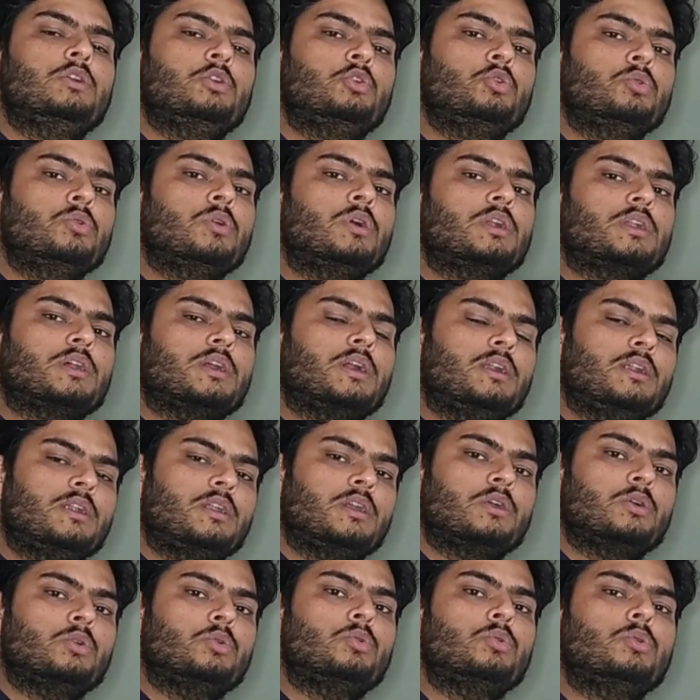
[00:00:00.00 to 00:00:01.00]
do not
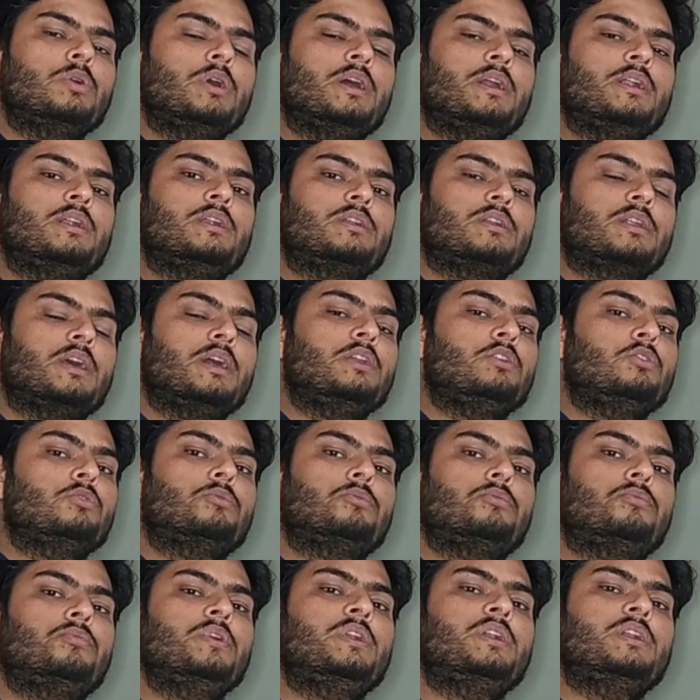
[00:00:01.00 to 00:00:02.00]
undergo and try
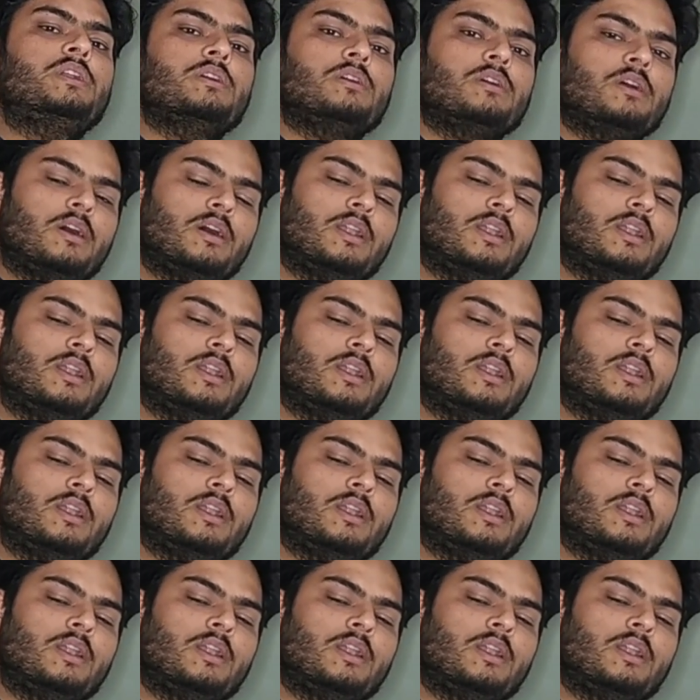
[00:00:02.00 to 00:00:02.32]
to fit